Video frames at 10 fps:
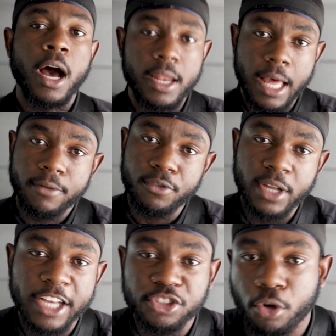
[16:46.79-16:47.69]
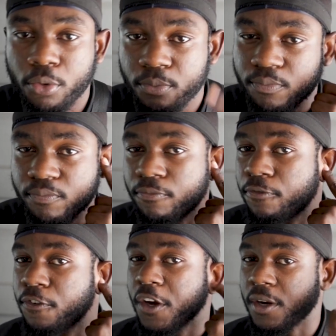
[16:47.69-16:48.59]
A lot of you guys don't
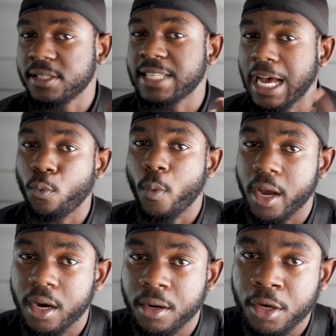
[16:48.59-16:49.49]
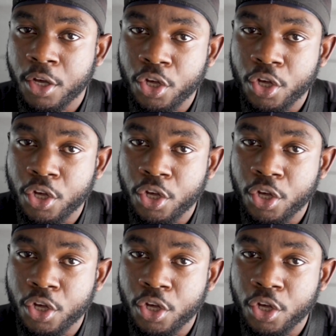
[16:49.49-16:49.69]
figure this out, where